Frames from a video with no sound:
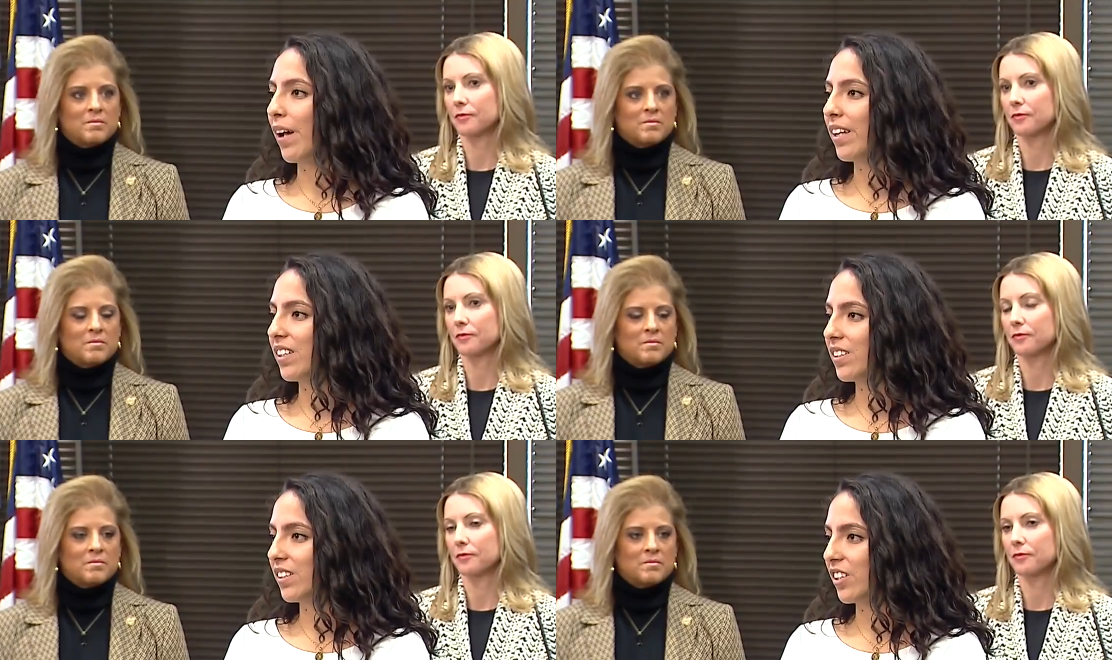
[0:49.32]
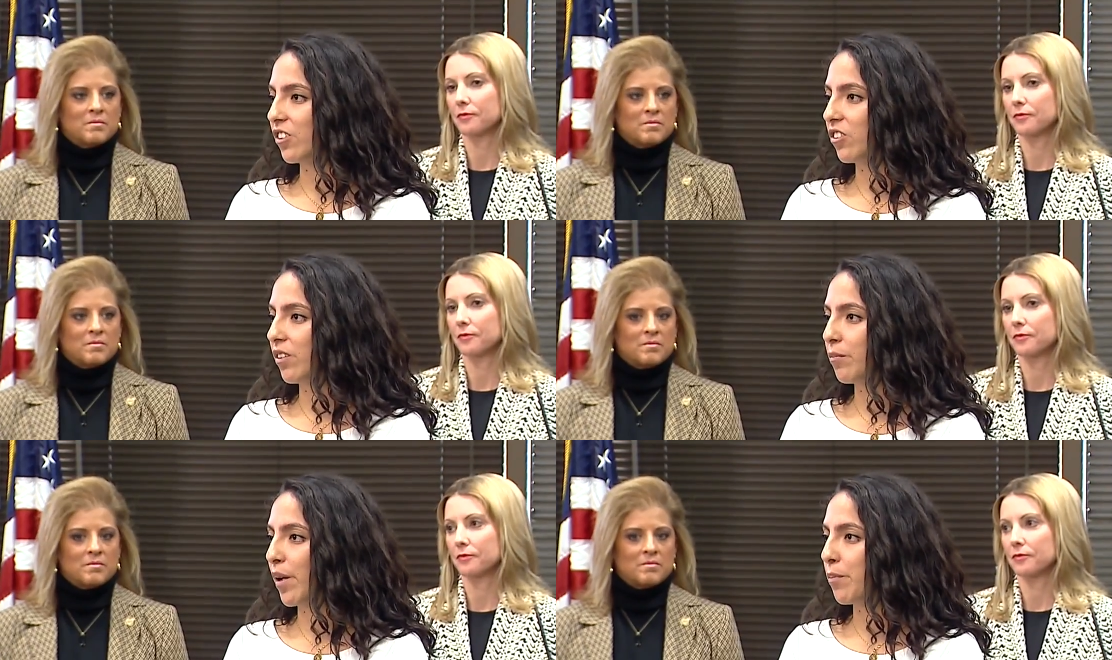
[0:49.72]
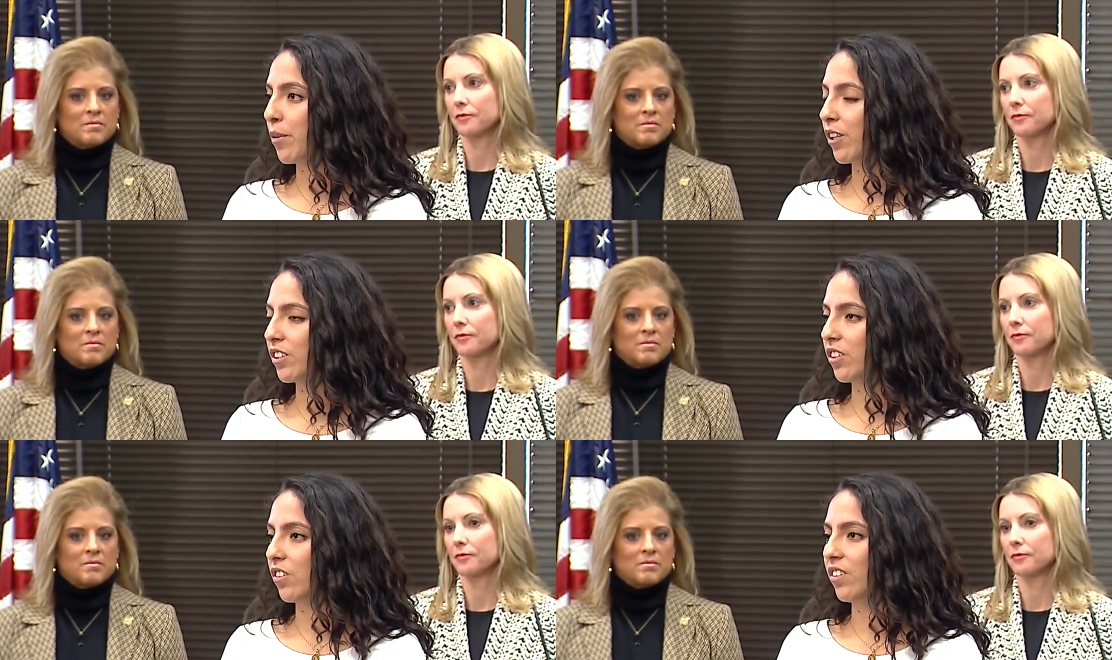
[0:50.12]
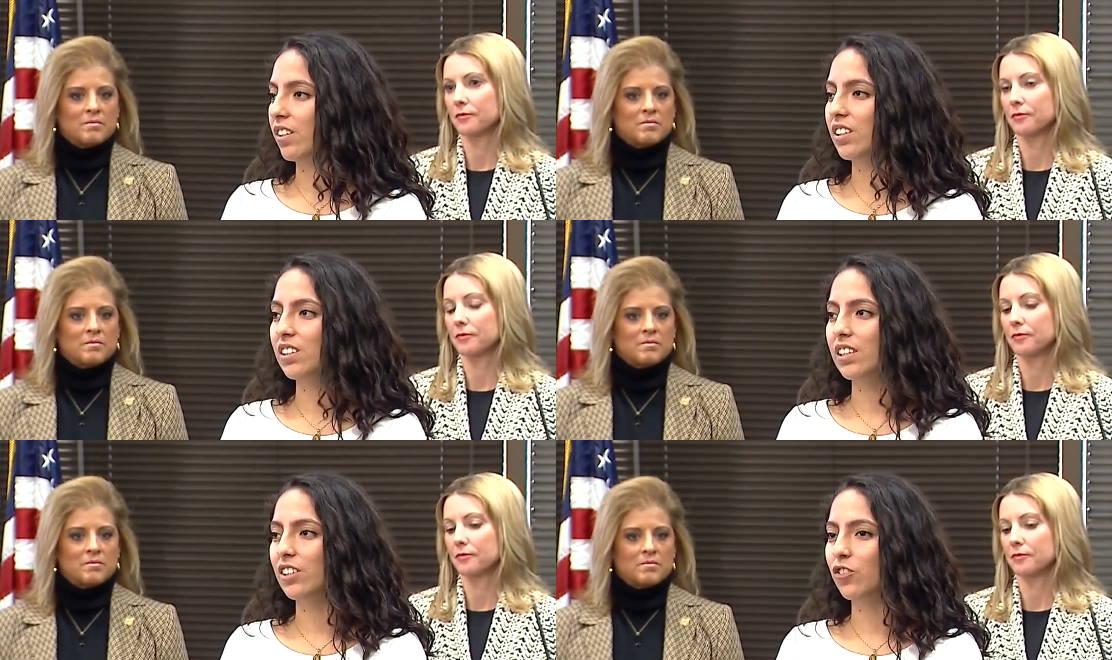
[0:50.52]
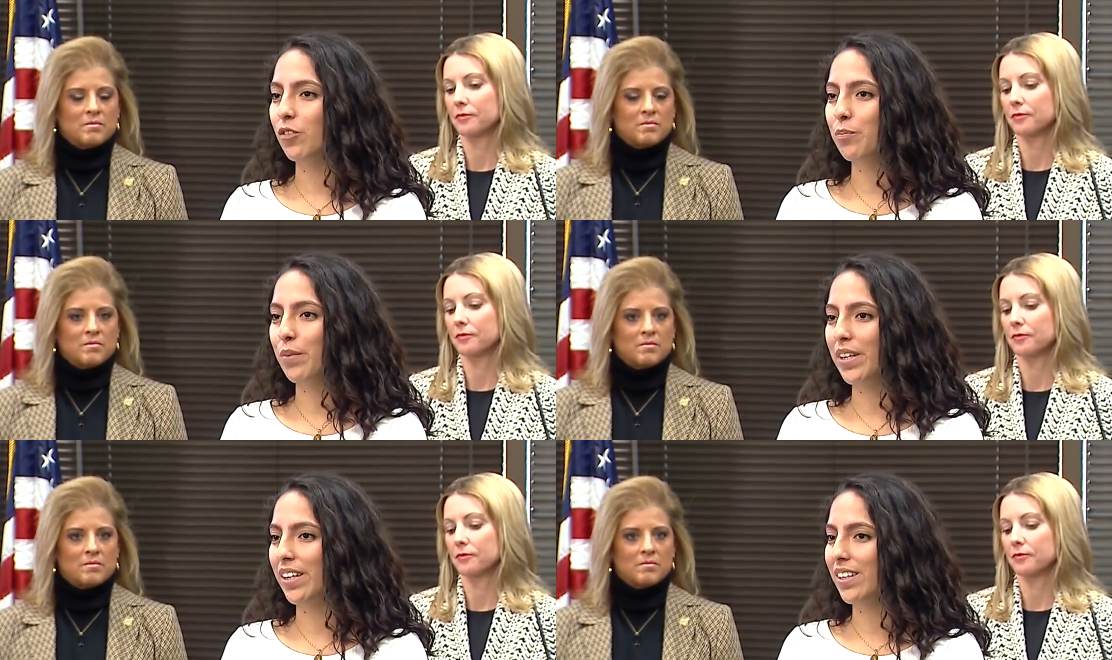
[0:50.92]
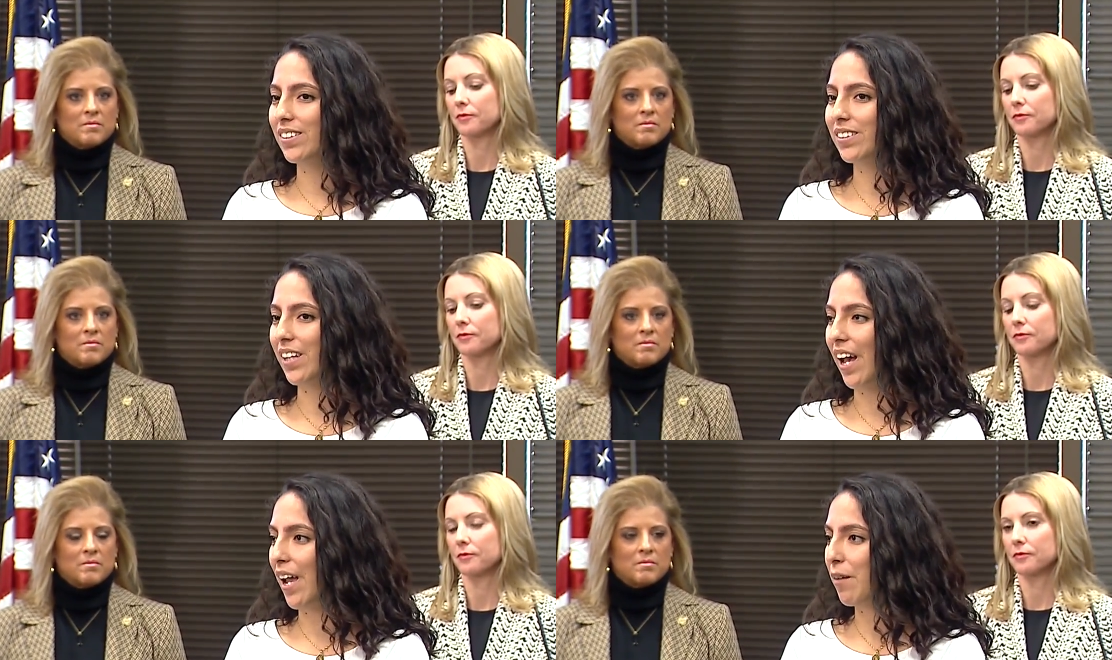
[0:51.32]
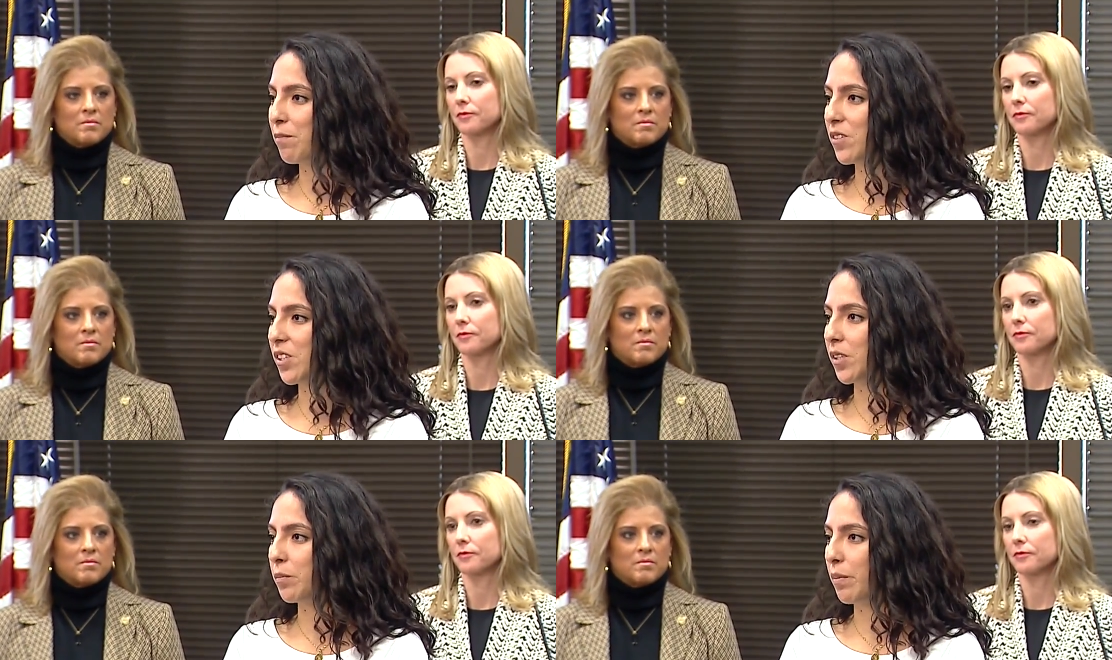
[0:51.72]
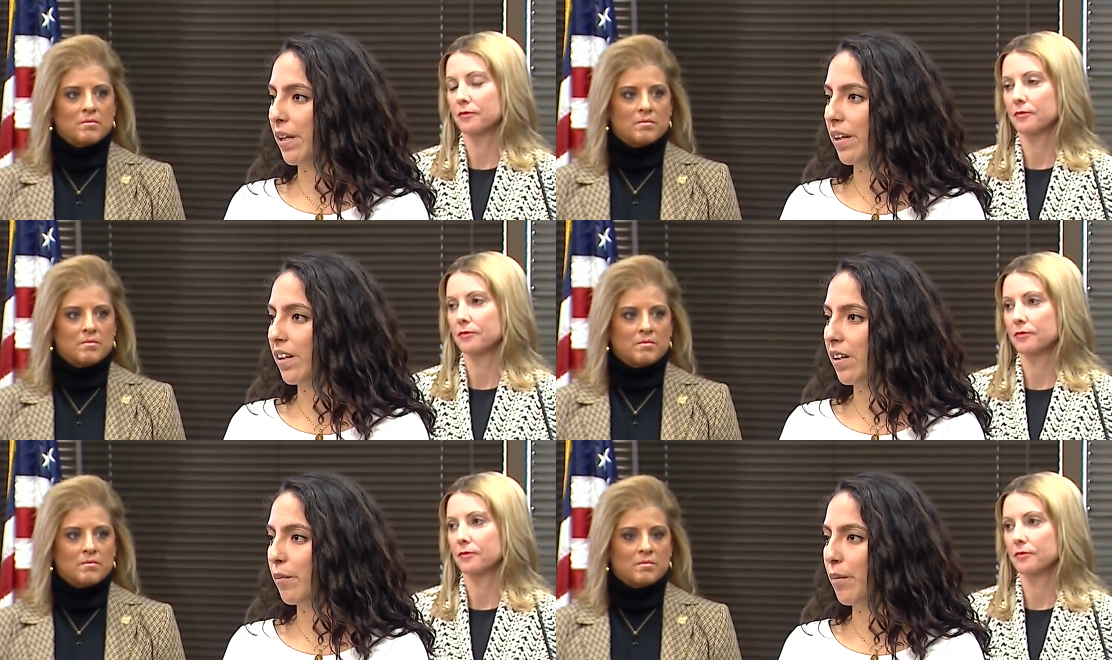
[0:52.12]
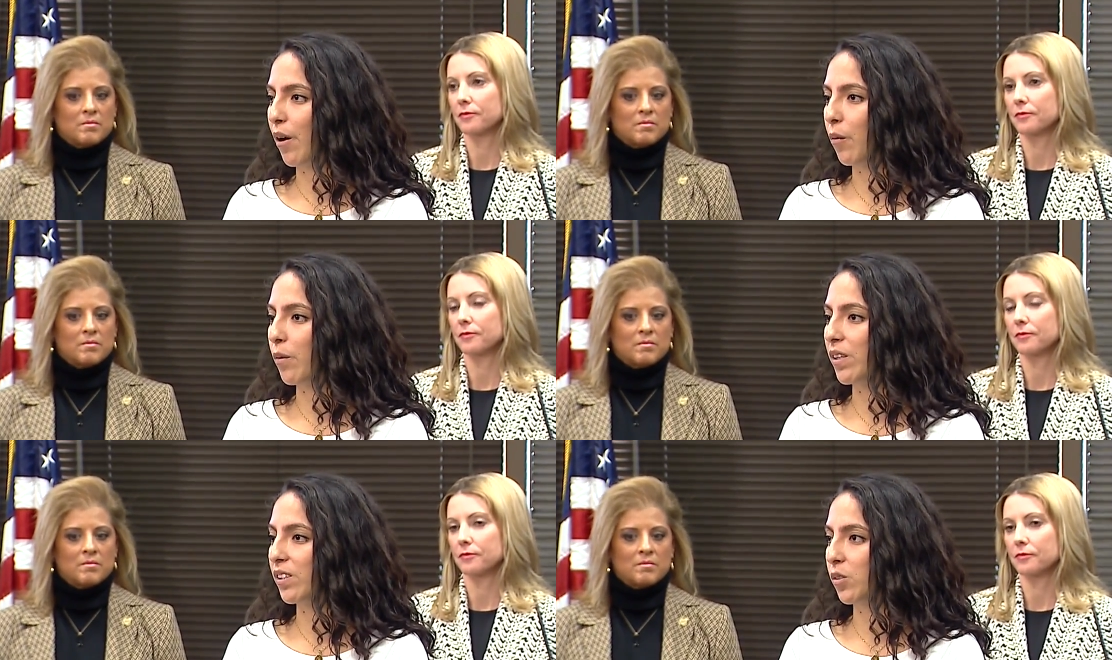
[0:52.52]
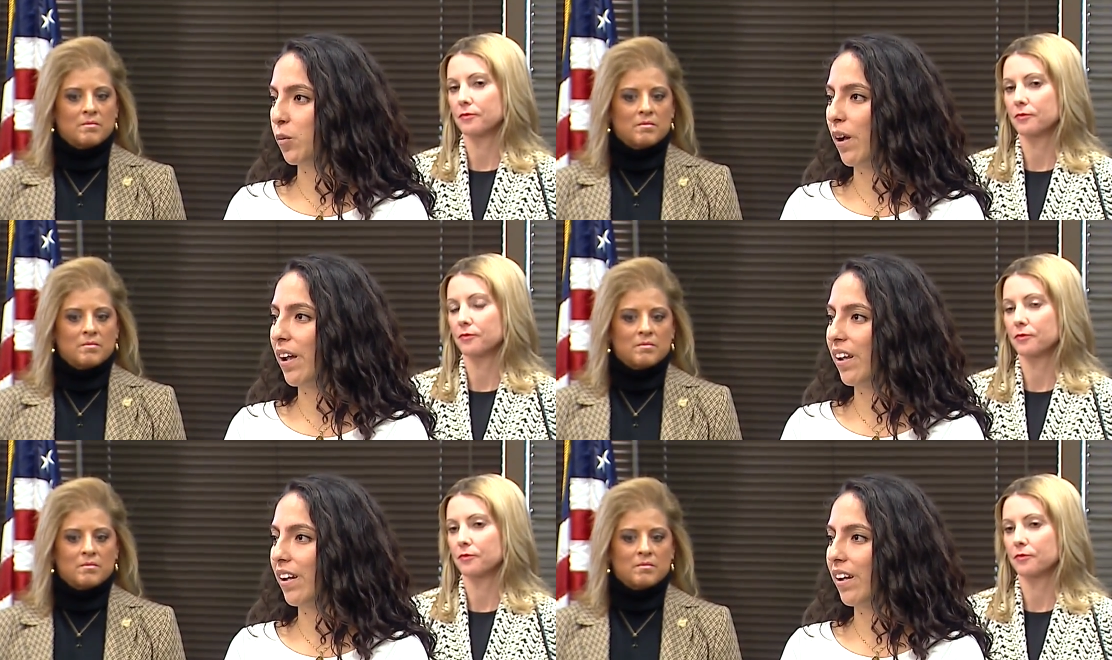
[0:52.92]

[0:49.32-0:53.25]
Speaker 1: Samantha Lozano, all accused Attorney General Curtis Hill of